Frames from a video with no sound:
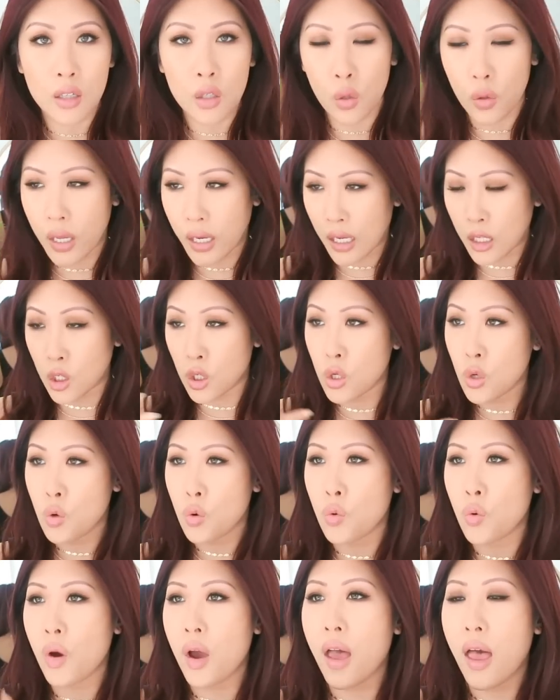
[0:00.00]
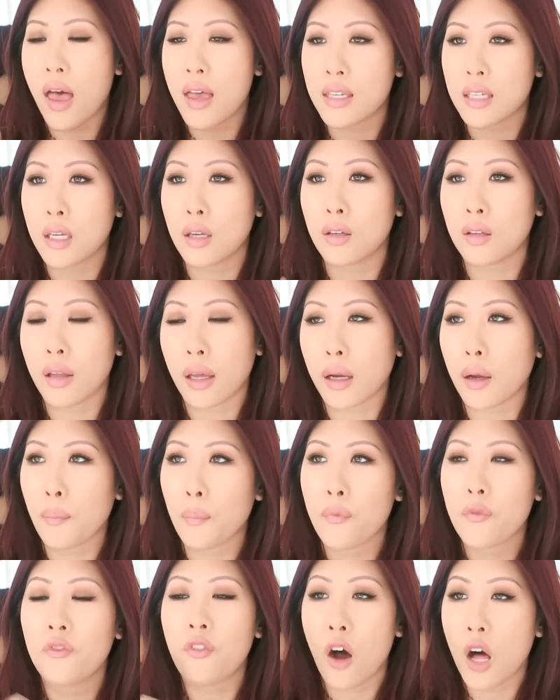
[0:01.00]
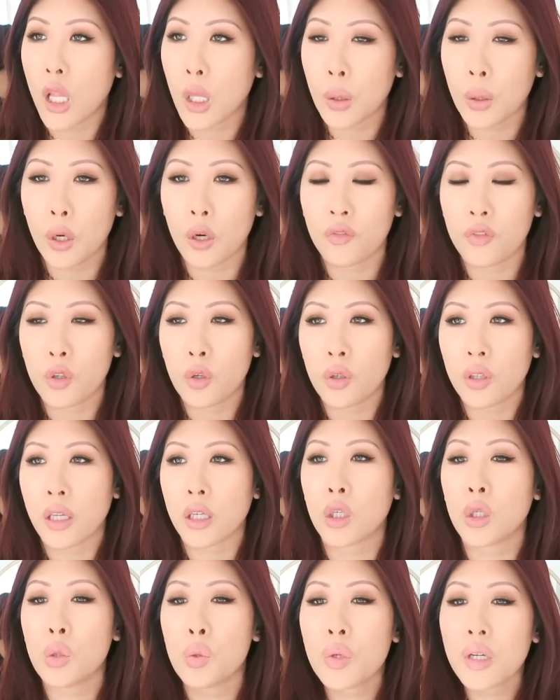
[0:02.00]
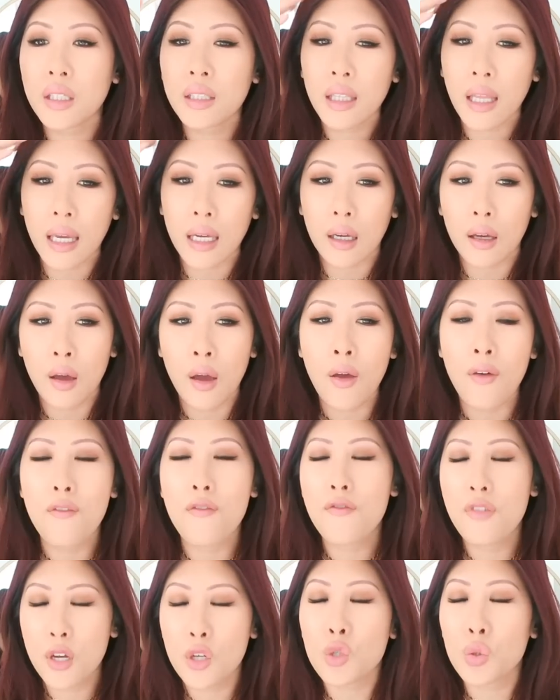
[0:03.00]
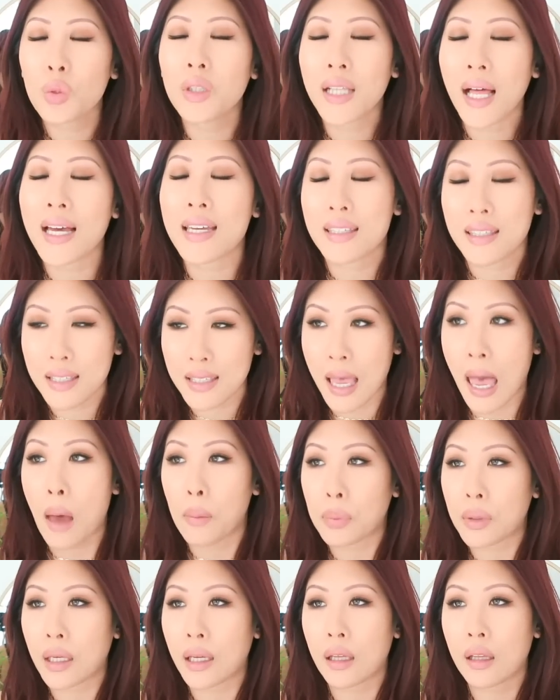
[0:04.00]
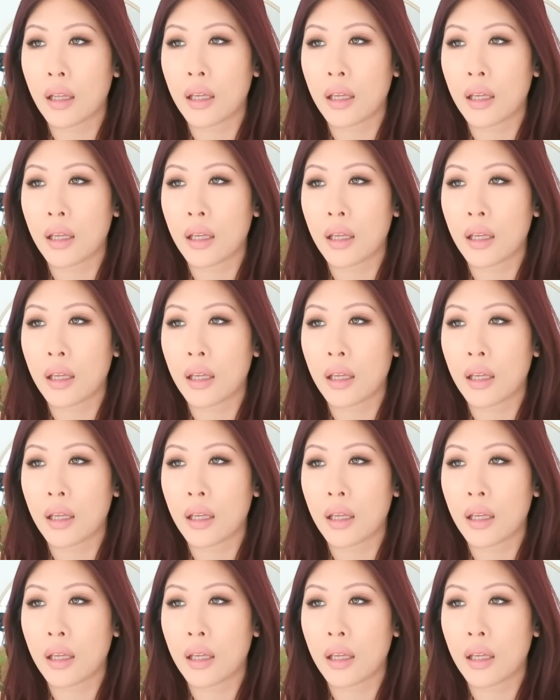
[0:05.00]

So like you as a like follower or viewer, like you can like visualize this happening.